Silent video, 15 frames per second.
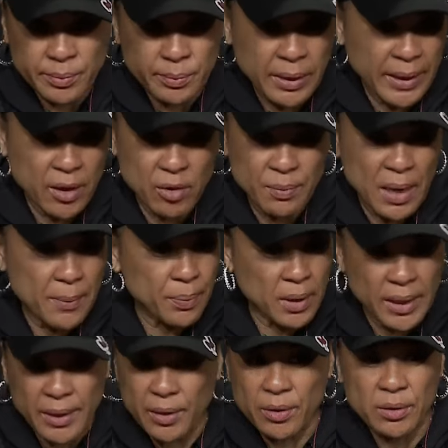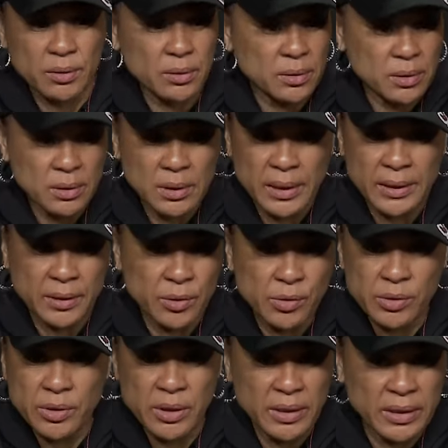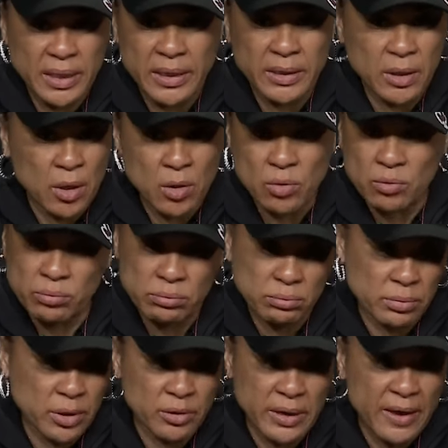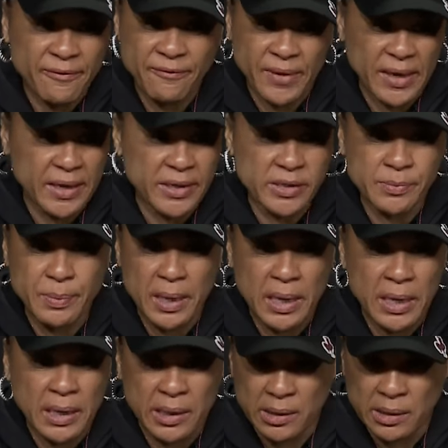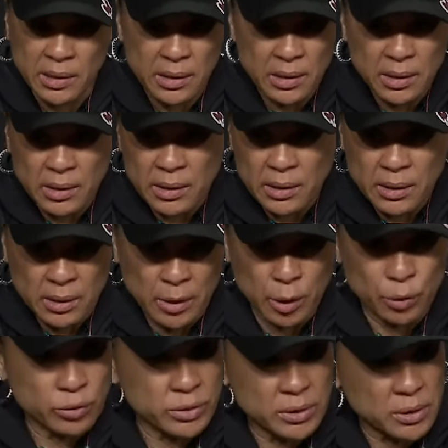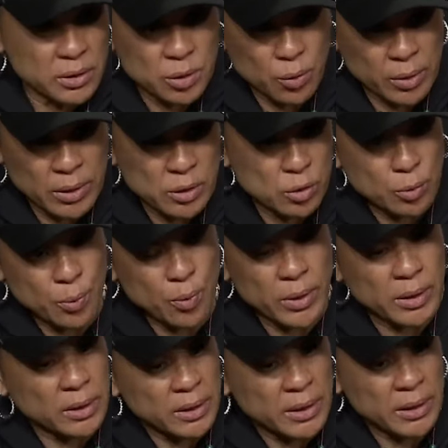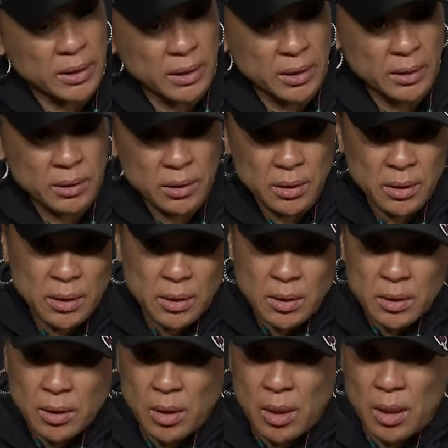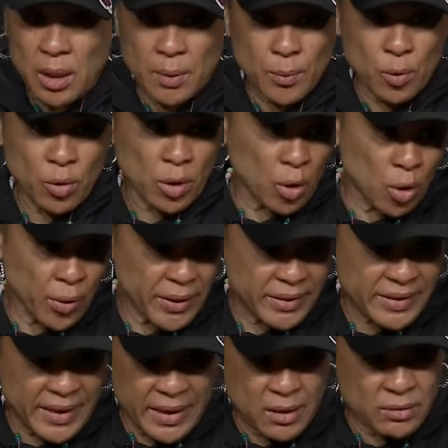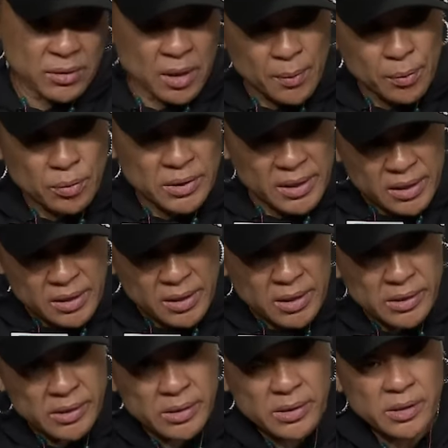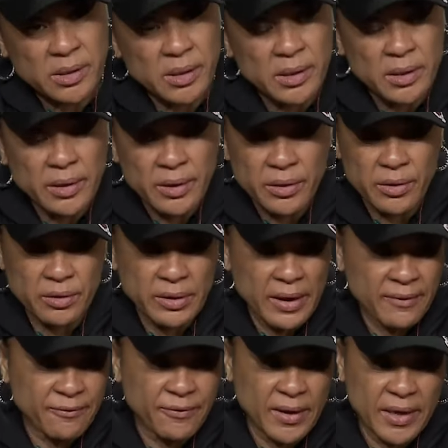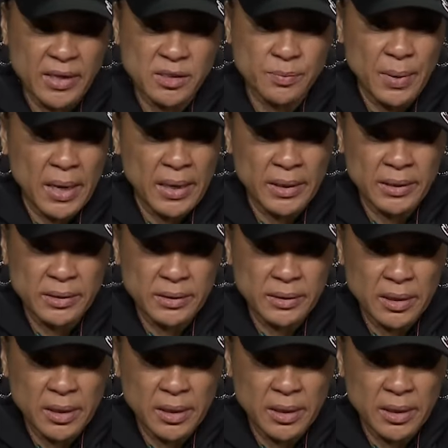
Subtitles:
player by player. Like, you, and they're not fazed by losing a 22-point lead or going down double digits. They're not fazed by it.